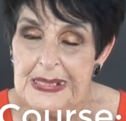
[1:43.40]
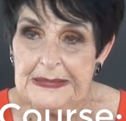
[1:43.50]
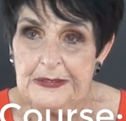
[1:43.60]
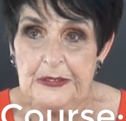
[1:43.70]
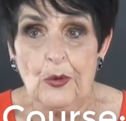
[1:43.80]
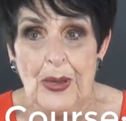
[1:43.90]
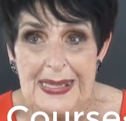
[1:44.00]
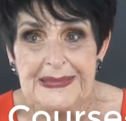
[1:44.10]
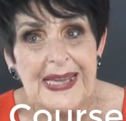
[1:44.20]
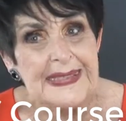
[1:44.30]
So
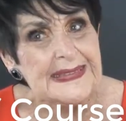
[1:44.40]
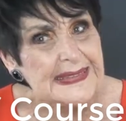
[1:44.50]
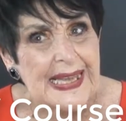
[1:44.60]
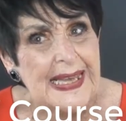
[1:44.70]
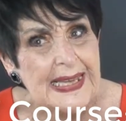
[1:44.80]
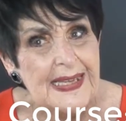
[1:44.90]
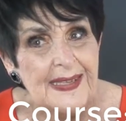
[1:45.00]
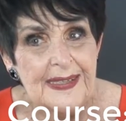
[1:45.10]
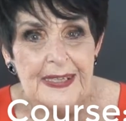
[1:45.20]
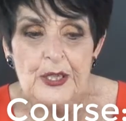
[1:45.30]
as I say,
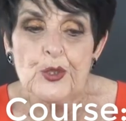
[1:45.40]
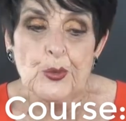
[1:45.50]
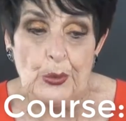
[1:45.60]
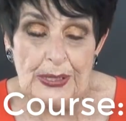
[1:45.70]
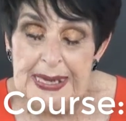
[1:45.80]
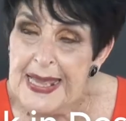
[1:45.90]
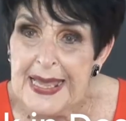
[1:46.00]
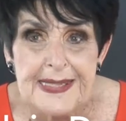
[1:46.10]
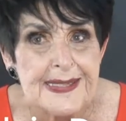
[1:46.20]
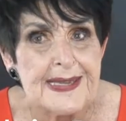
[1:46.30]

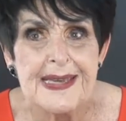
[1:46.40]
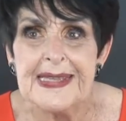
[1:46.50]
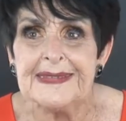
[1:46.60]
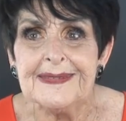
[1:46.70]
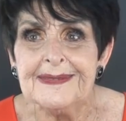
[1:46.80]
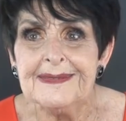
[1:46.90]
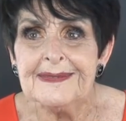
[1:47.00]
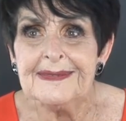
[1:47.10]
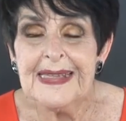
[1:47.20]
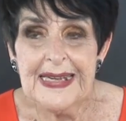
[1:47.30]
2018,
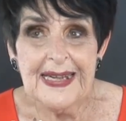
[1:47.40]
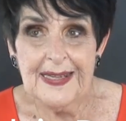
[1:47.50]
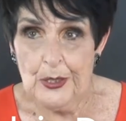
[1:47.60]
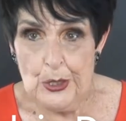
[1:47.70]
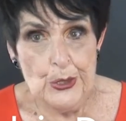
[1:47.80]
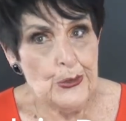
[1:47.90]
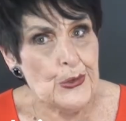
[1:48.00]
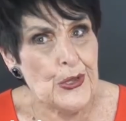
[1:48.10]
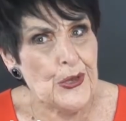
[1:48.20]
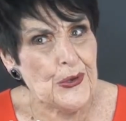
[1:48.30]
new
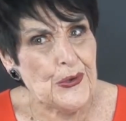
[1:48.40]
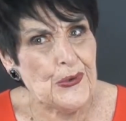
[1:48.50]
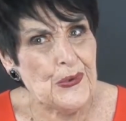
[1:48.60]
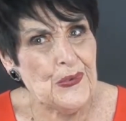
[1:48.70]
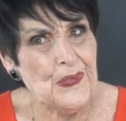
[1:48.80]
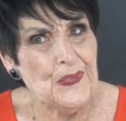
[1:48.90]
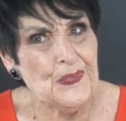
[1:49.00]
you.